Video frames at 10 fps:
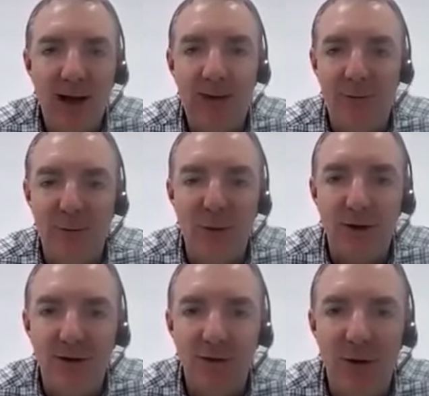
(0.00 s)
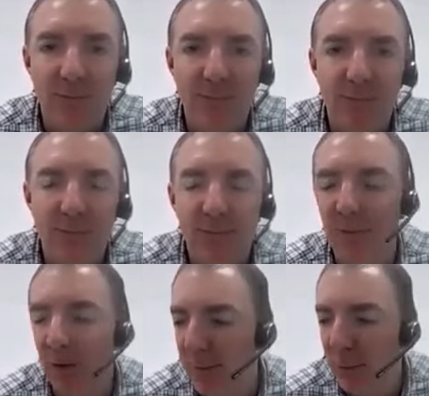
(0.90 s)
at the right time.
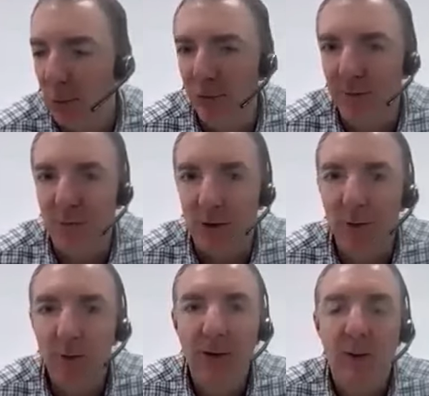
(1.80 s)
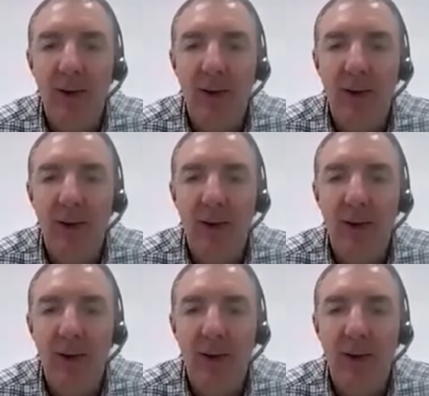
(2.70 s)
Very important role.